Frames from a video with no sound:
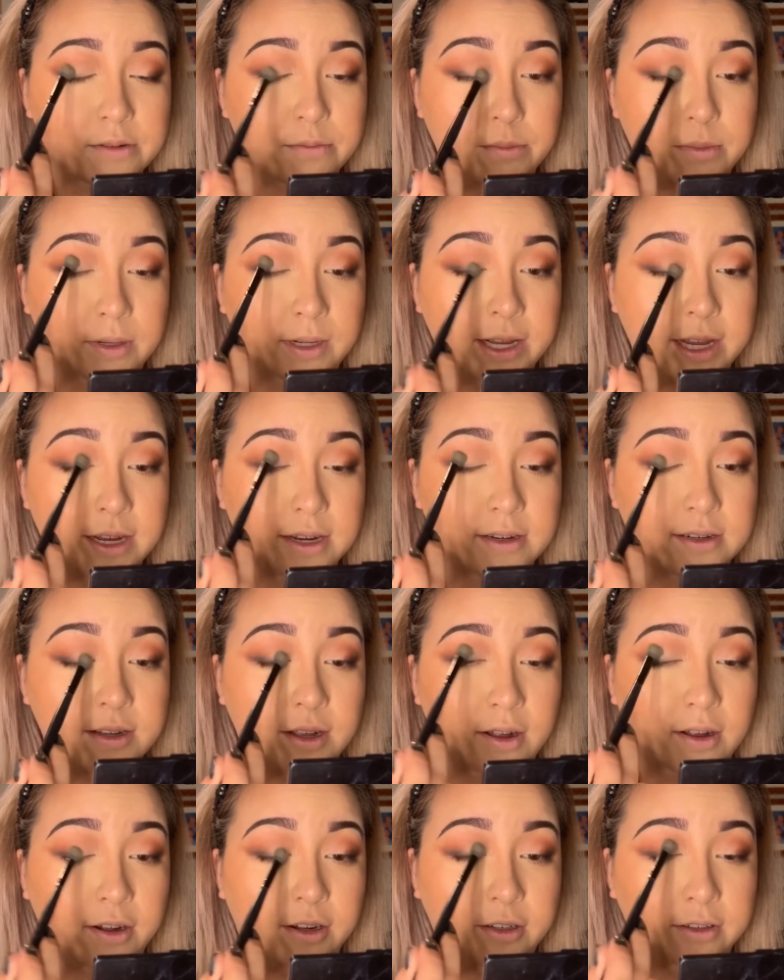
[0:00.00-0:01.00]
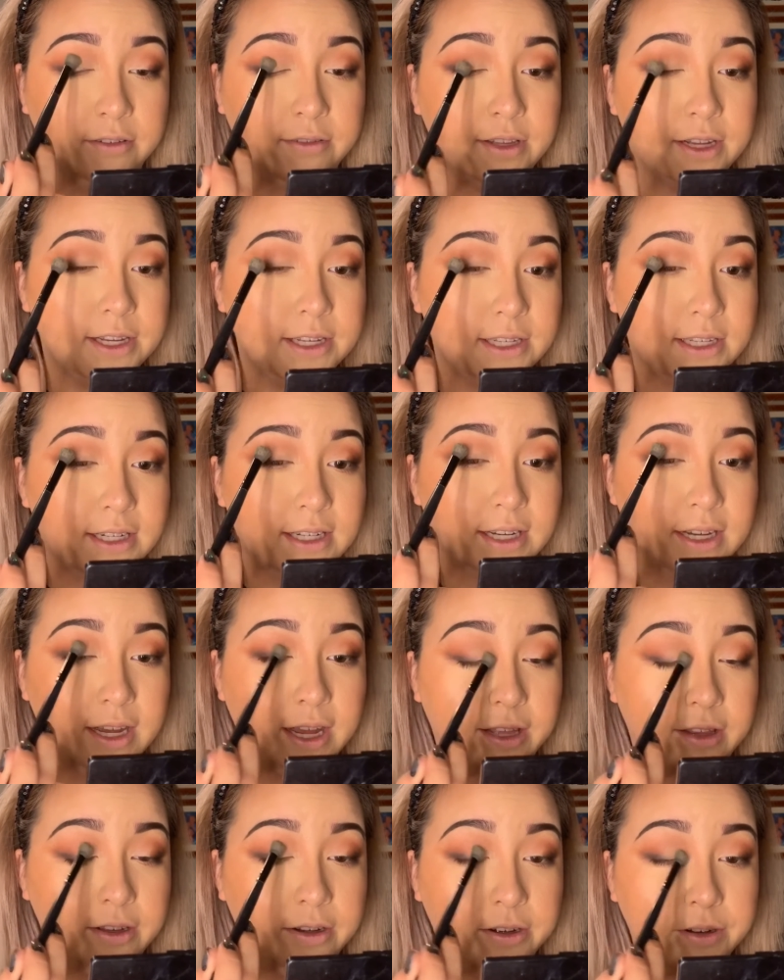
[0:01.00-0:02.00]
blend all of these
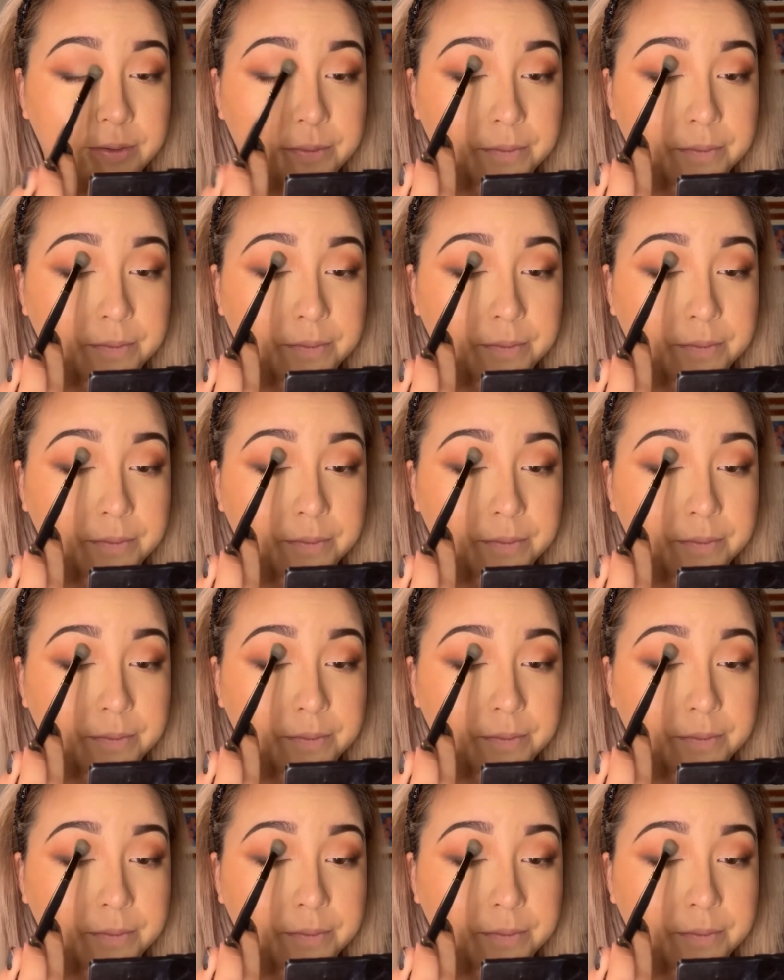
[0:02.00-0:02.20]
together.